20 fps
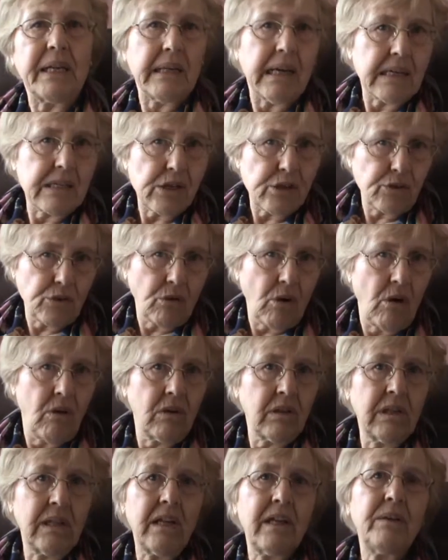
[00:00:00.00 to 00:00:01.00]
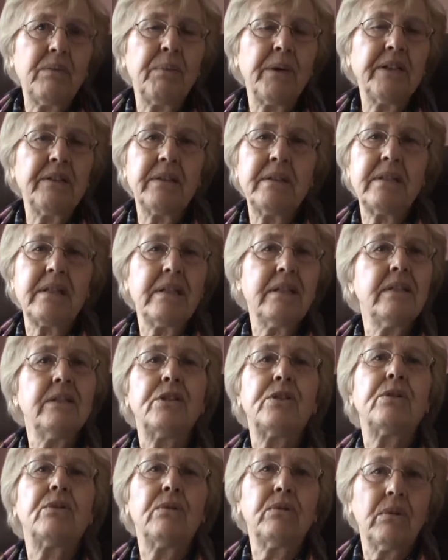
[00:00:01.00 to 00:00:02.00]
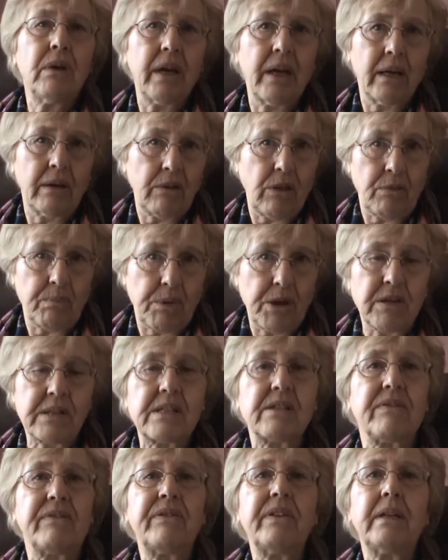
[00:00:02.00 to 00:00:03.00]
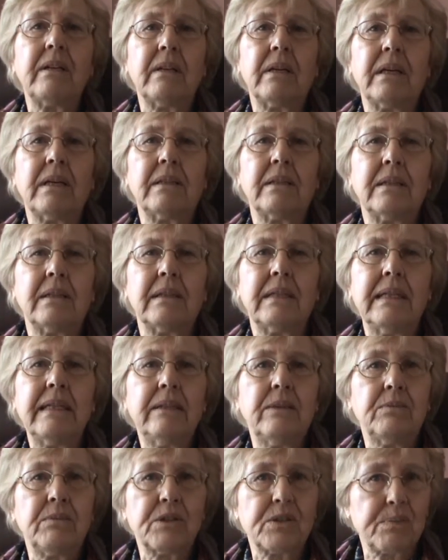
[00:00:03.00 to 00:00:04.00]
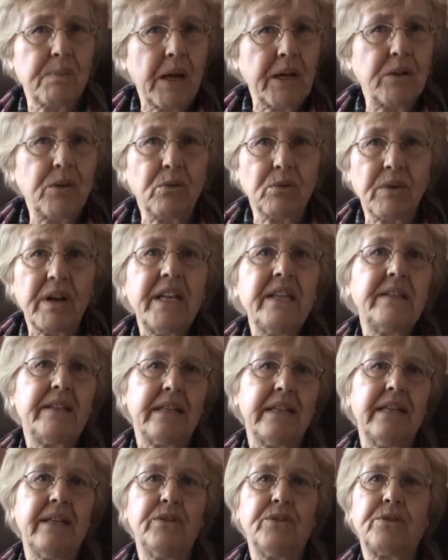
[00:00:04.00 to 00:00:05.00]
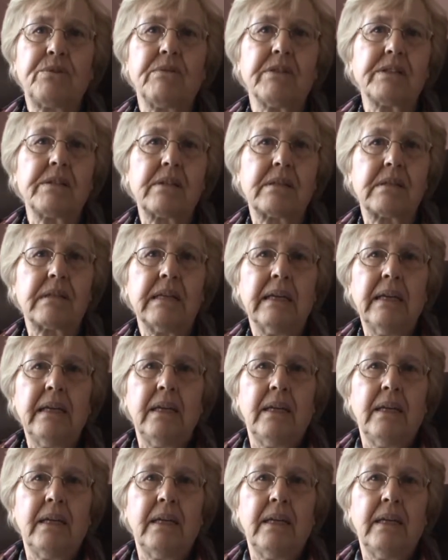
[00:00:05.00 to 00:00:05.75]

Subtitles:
But I strongly went into anthroposophy then. It was my great interest.